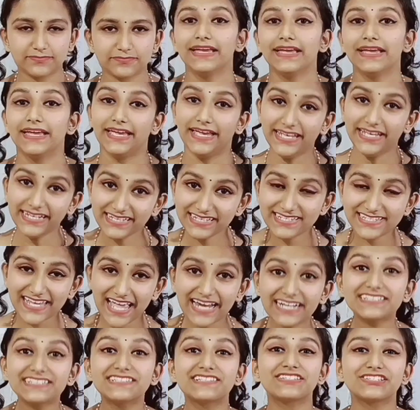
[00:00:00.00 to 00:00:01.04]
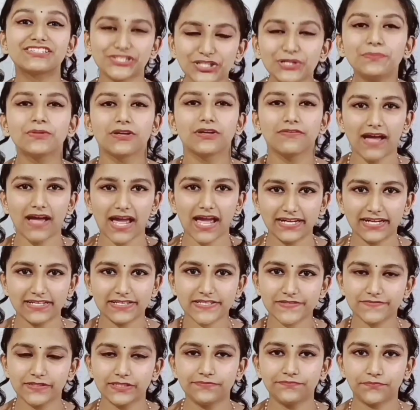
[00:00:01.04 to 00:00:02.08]
Insects do provide us
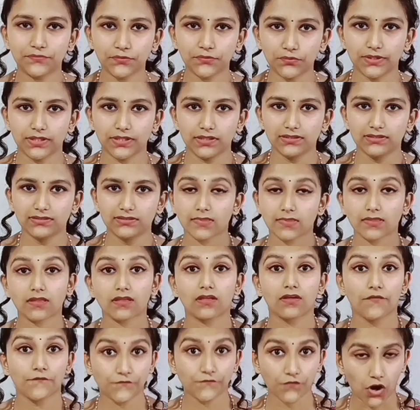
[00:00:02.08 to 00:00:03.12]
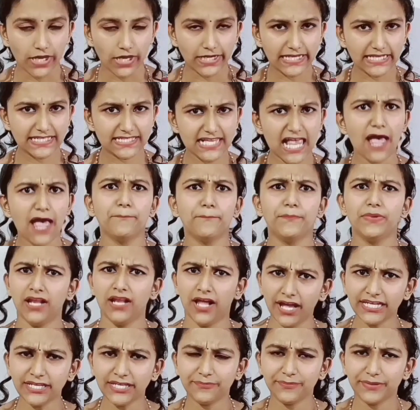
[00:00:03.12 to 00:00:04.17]
with food. For example,
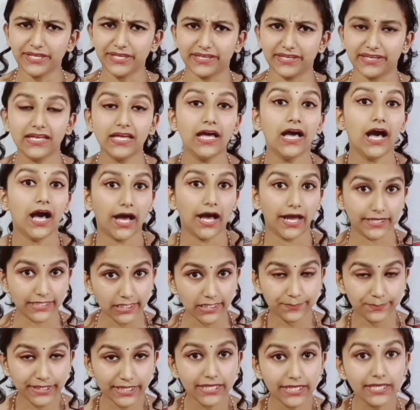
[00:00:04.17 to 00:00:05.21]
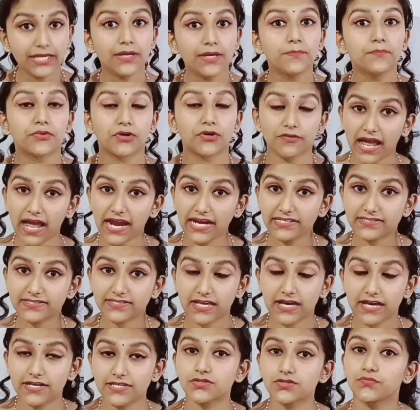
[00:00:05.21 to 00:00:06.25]
honeybee. Honeybee provides
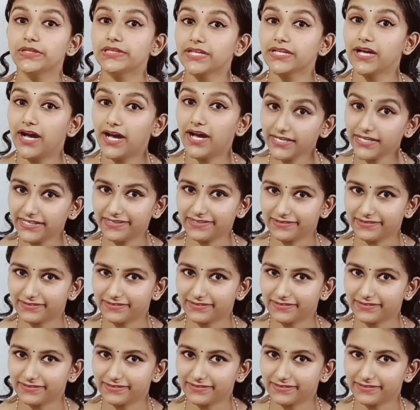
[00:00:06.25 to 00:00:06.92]
us with honey.